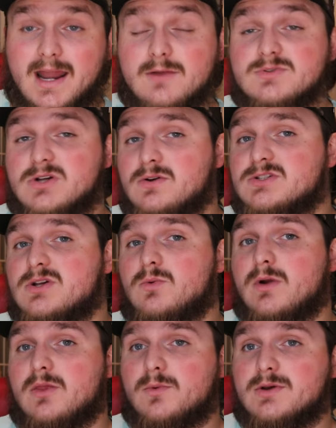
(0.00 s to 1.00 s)
And it was also
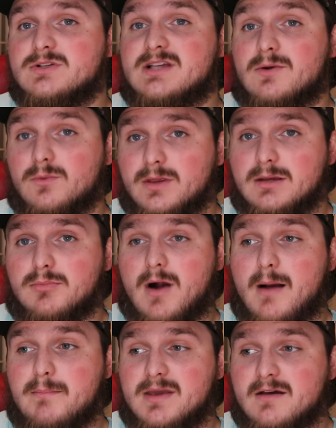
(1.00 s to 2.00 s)
one of the reels that really
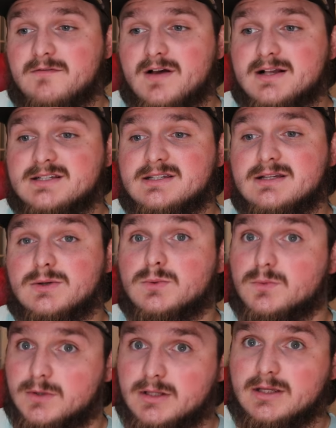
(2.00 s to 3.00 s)
brought BFS
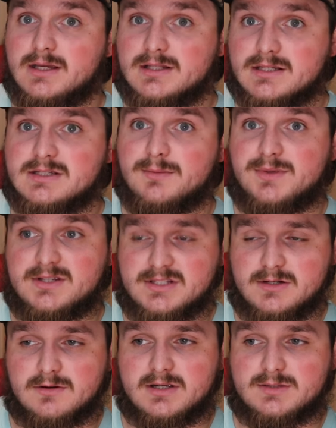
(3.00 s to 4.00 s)
really into something
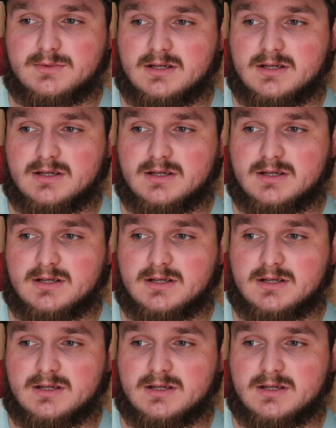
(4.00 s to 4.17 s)
serious,